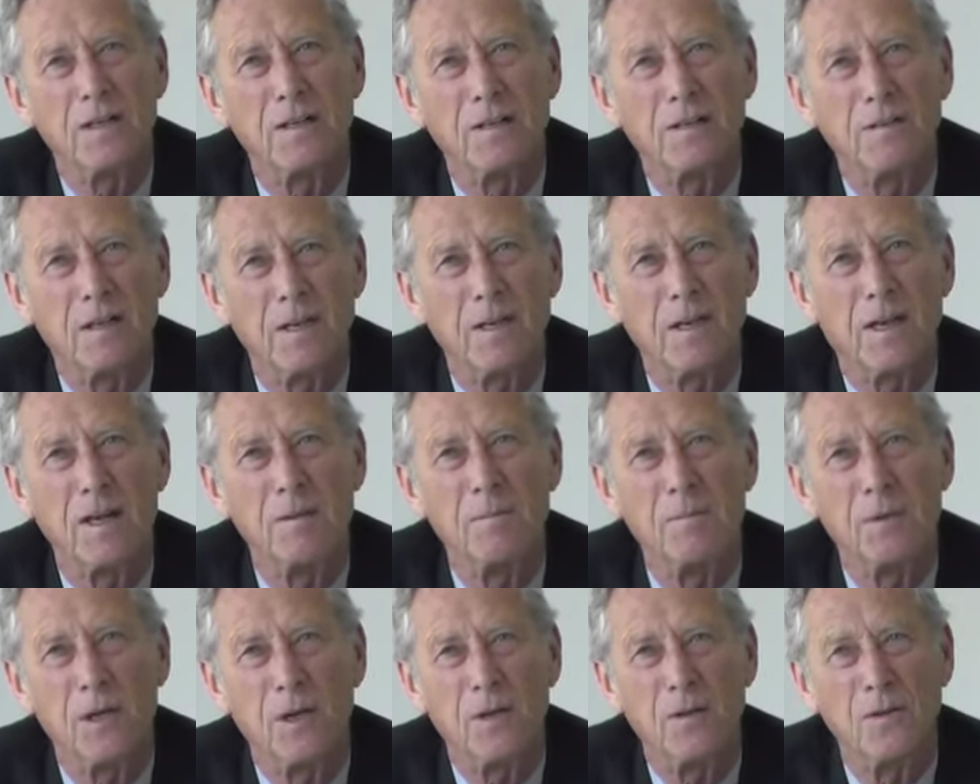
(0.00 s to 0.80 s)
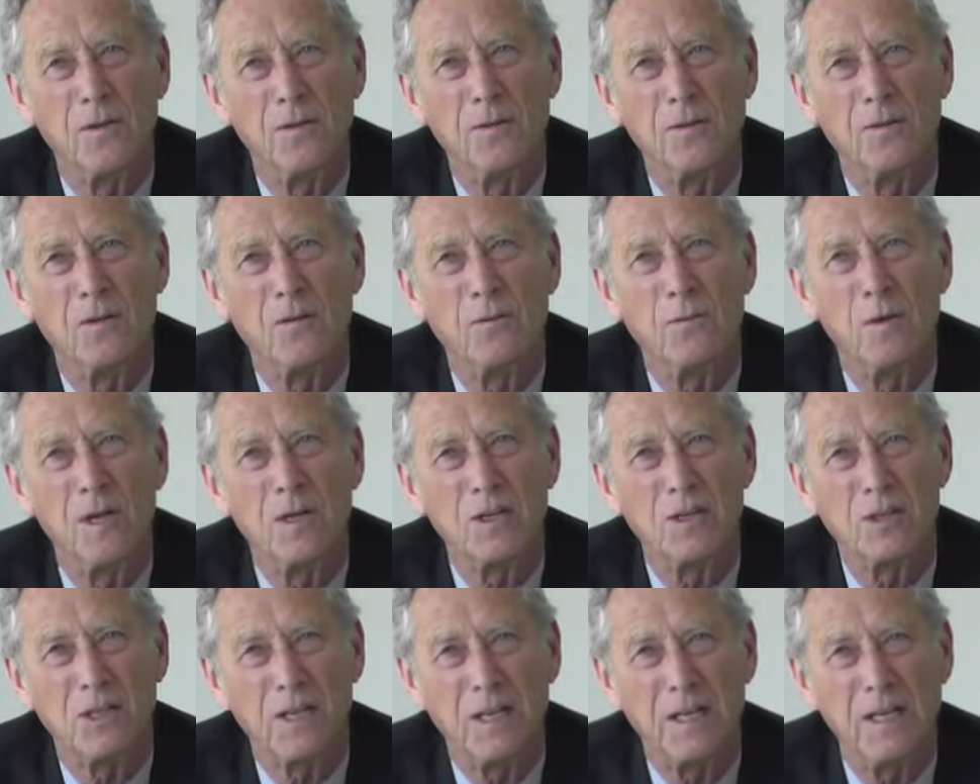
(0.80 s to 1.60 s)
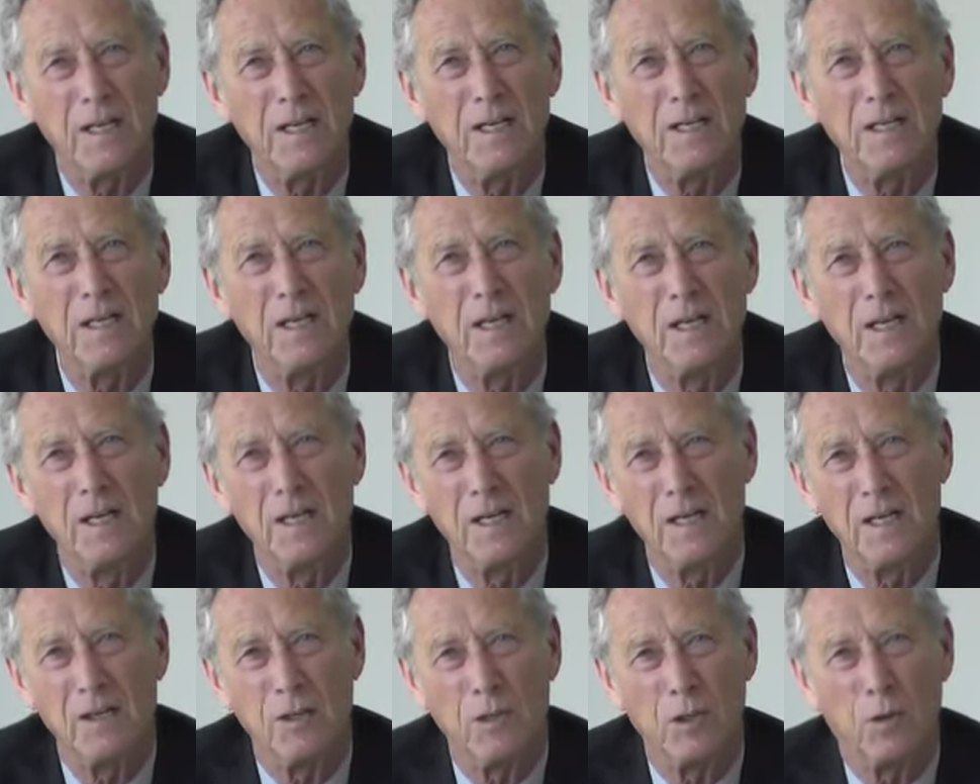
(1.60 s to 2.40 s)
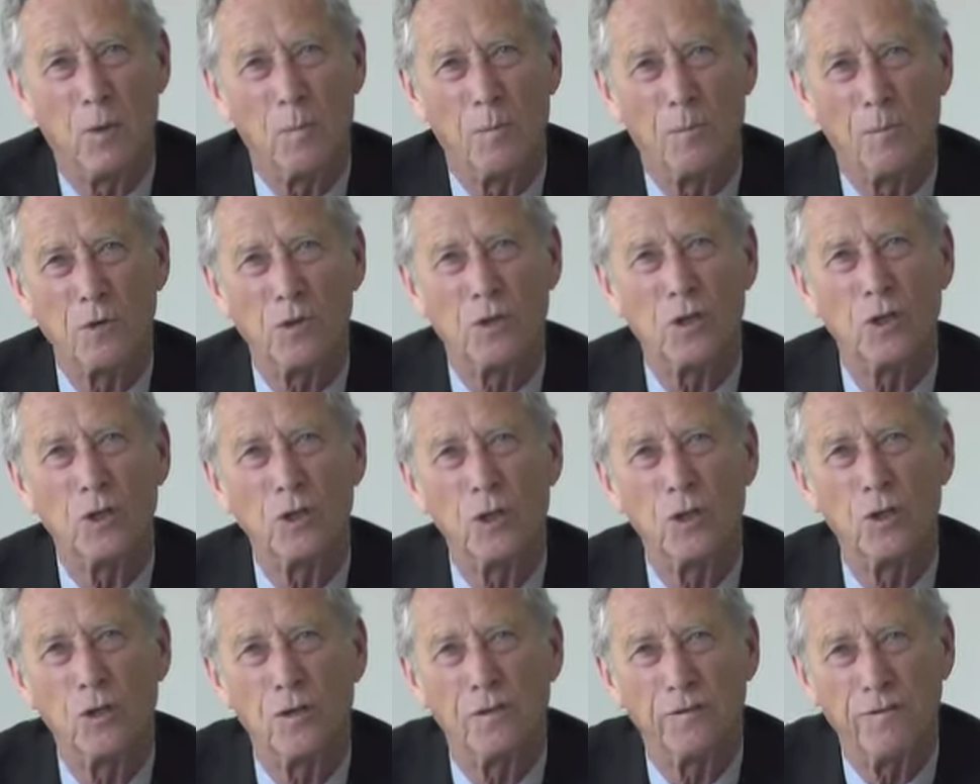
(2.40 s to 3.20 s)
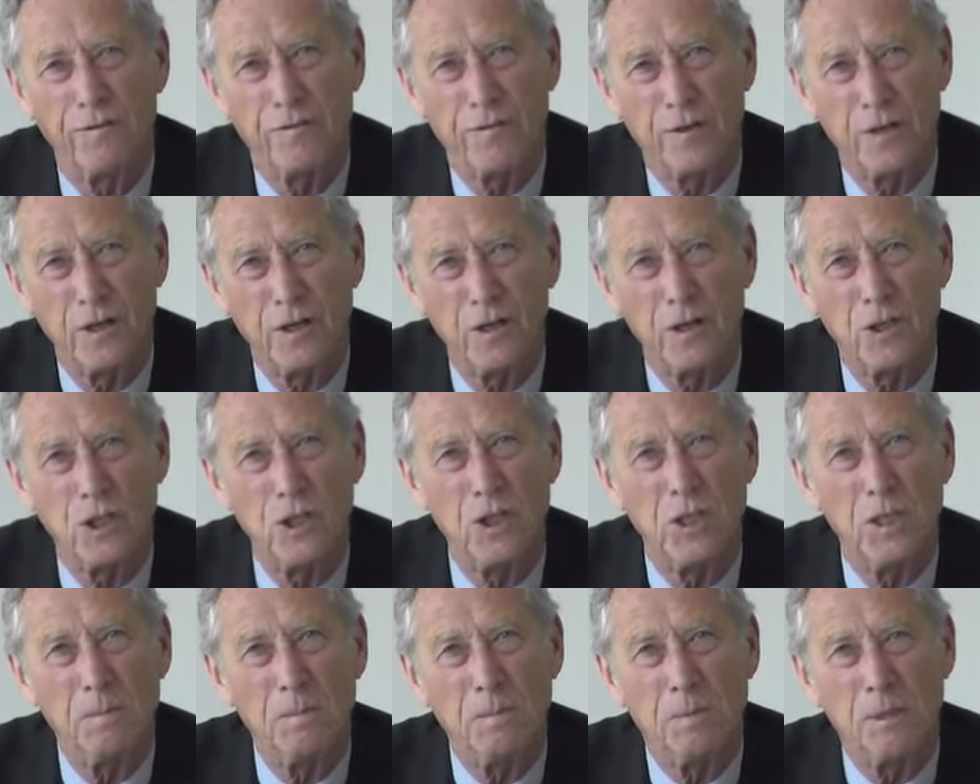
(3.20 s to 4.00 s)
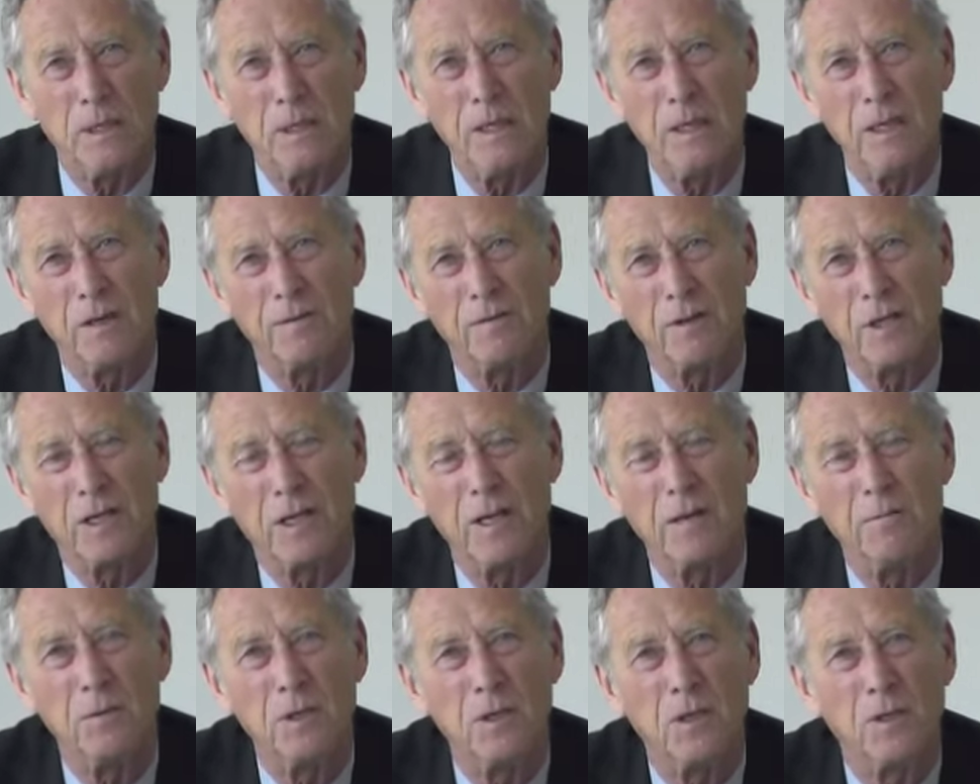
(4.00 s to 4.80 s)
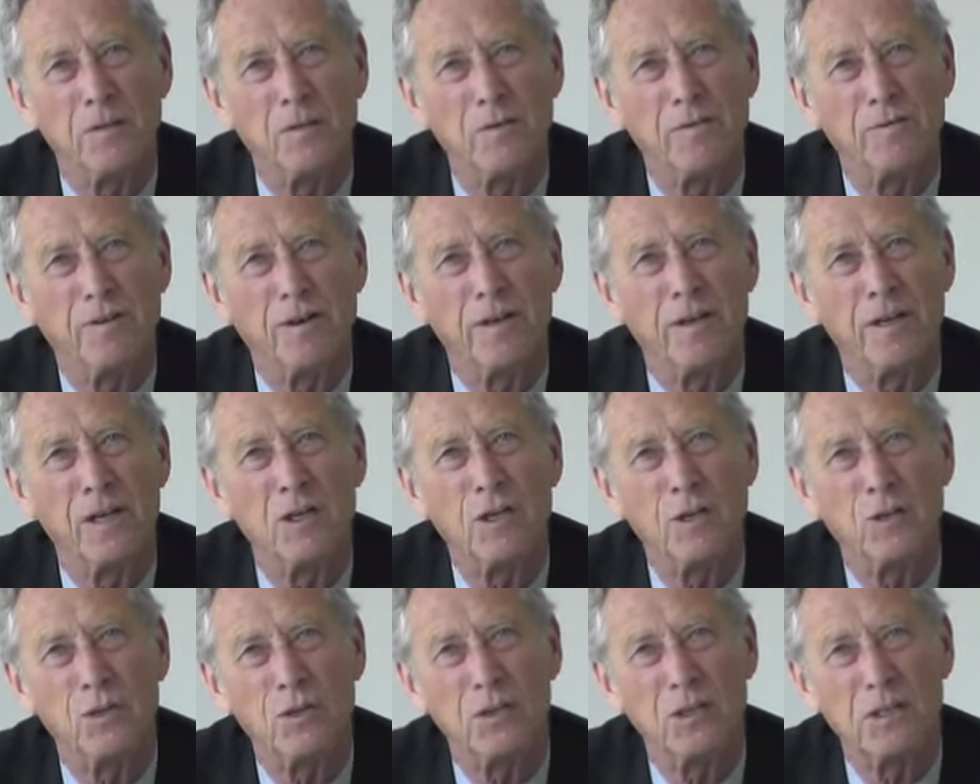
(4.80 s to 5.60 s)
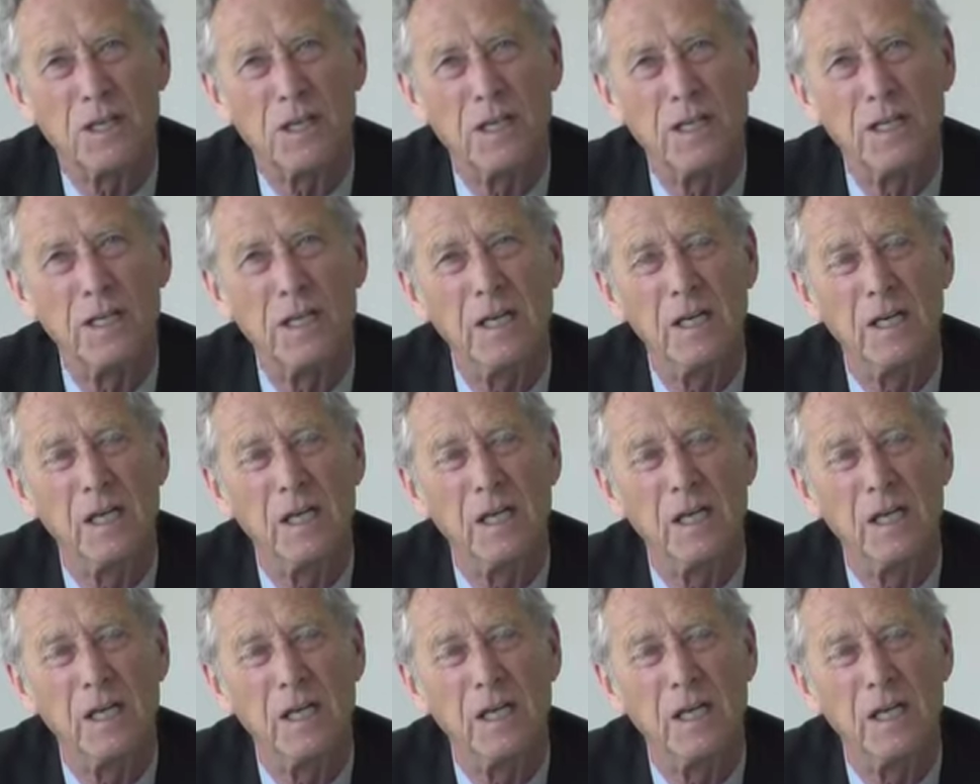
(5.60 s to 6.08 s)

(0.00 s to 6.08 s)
That can be on the real side in the composition of GDP, or they can be on the financial side.